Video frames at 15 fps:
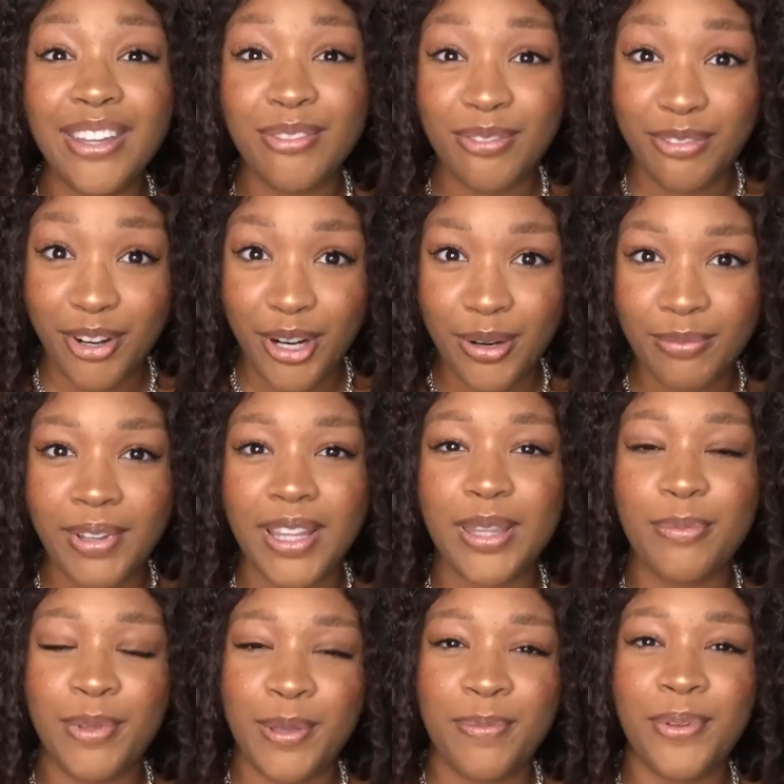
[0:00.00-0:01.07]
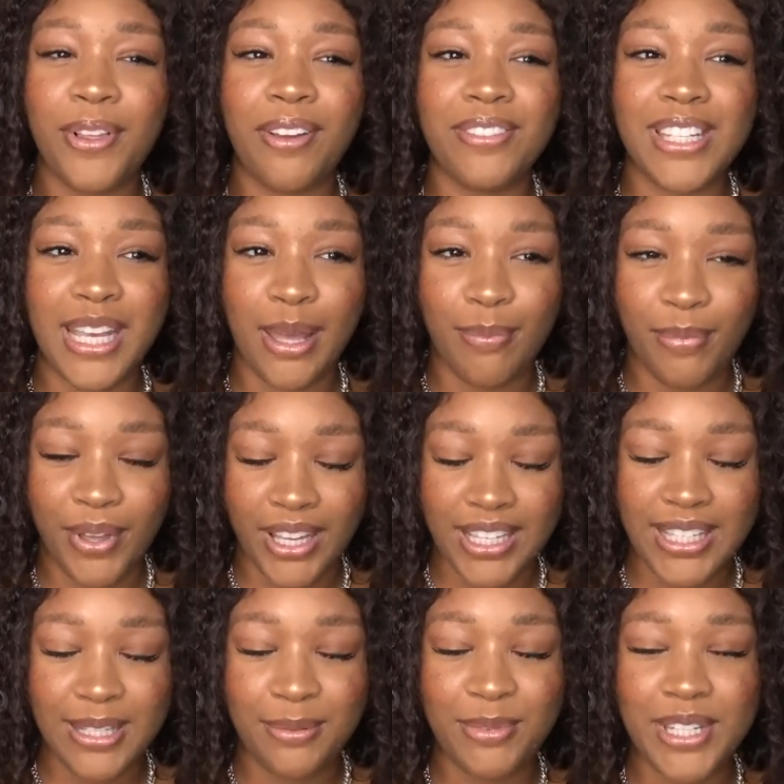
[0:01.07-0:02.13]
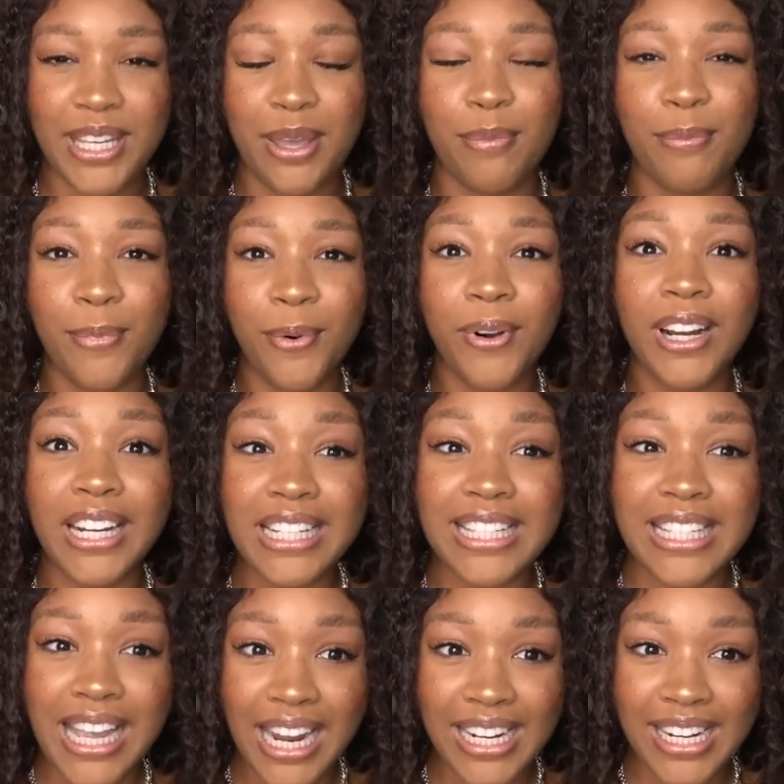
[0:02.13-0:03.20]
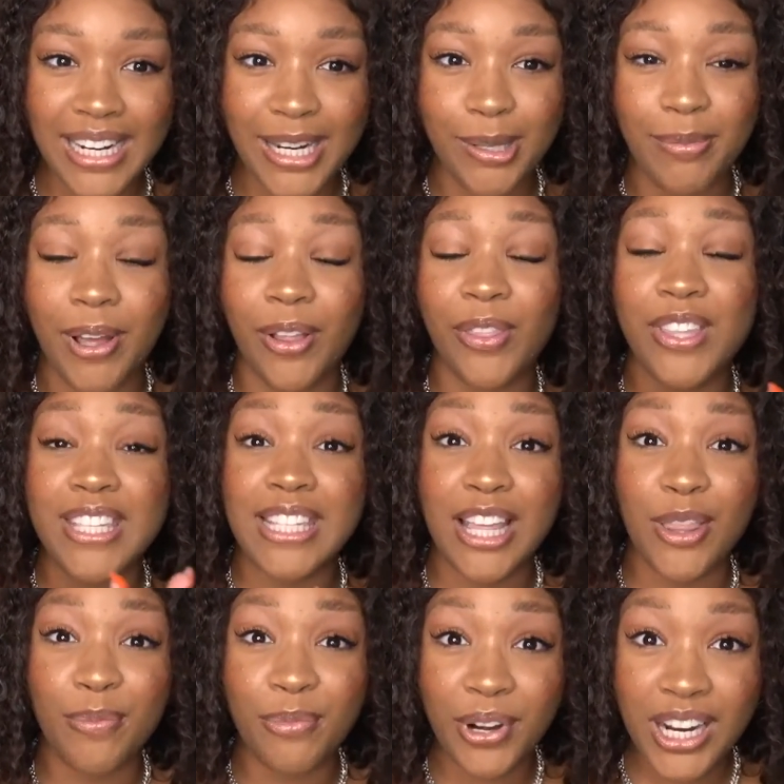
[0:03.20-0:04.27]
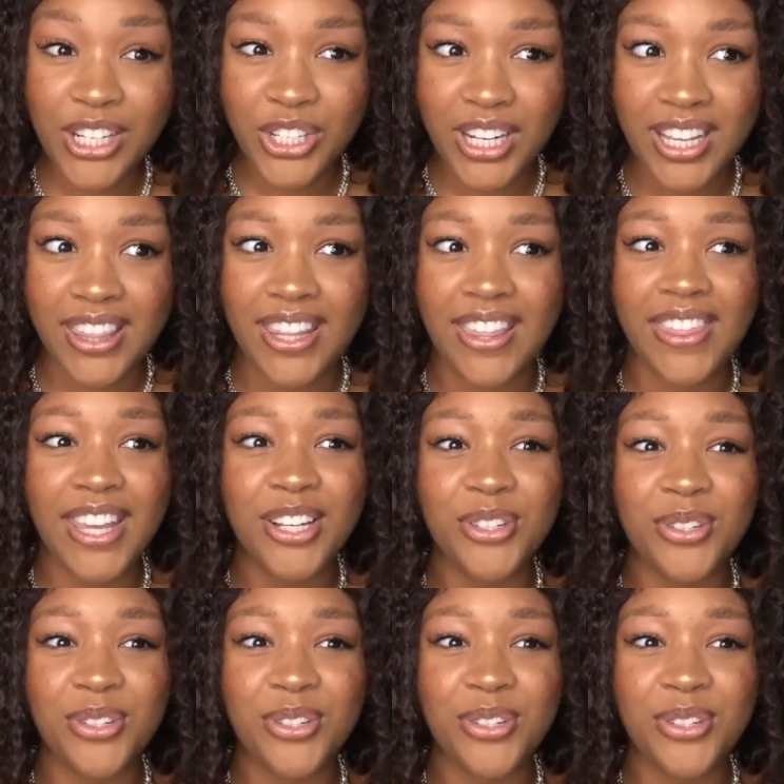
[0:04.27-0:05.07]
confirm that the people of Tampa seem to get more excited about the celebration than they